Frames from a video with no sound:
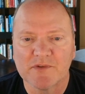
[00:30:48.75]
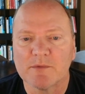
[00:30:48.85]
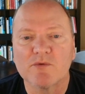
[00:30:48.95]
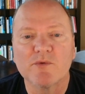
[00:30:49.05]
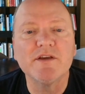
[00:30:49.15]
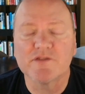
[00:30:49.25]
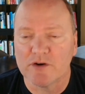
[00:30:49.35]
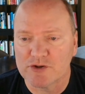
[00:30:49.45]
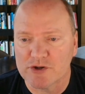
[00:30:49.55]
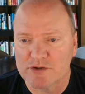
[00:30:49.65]
Some are
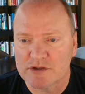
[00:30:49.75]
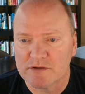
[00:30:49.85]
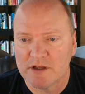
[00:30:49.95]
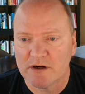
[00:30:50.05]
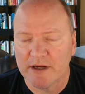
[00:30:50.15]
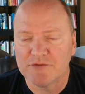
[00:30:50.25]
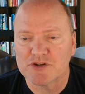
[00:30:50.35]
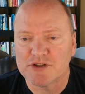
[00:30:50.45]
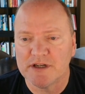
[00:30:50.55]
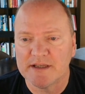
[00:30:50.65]
researchers that are
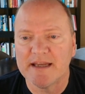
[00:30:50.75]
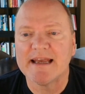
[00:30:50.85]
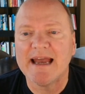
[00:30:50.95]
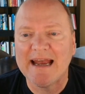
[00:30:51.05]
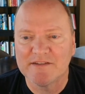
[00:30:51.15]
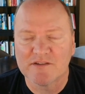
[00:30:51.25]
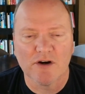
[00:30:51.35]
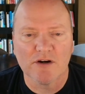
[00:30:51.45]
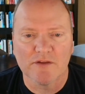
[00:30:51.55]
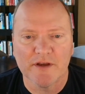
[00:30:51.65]
interested in getting a head
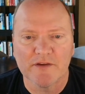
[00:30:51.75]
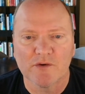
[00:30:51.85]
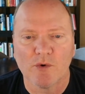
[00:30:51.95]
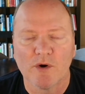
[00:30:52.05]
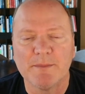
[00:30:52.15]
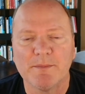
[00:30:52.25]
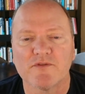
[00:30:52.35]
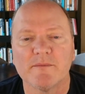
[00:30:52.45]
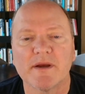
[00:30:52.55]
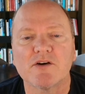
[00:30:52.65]
start on this, or people
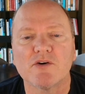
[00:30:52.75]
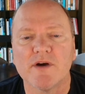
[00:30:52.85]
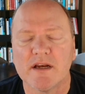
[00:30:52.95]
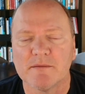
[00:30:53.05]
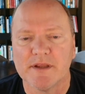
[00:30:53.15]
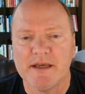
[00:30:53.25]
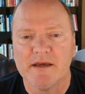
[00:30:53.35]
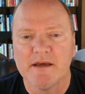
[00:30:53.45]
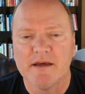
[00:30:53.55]
from incredibly